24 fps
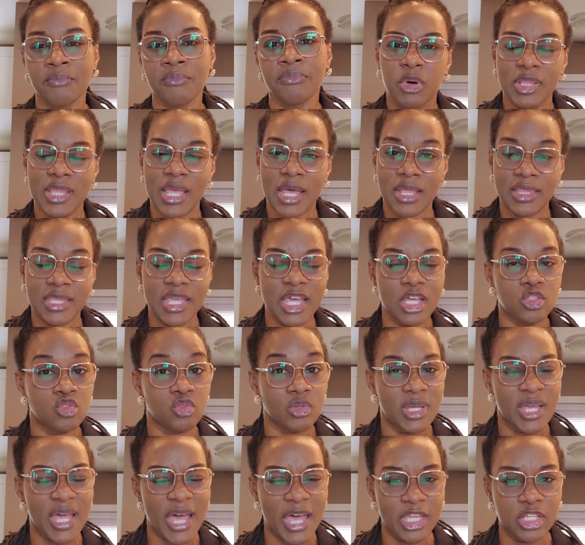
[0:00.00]
But they are there
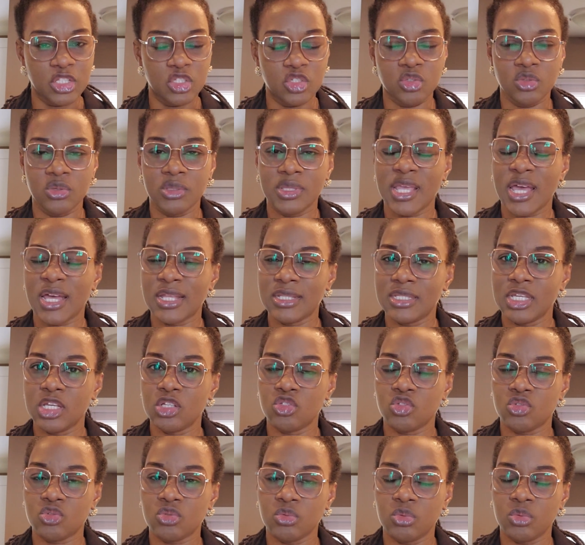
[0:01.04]
to guide you. They are
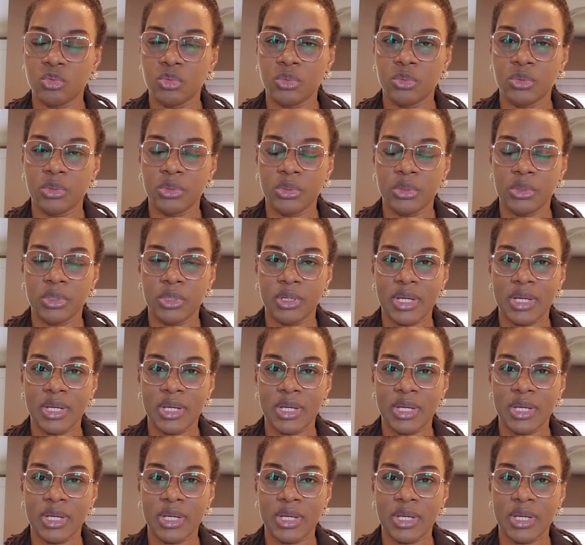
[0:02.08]
there to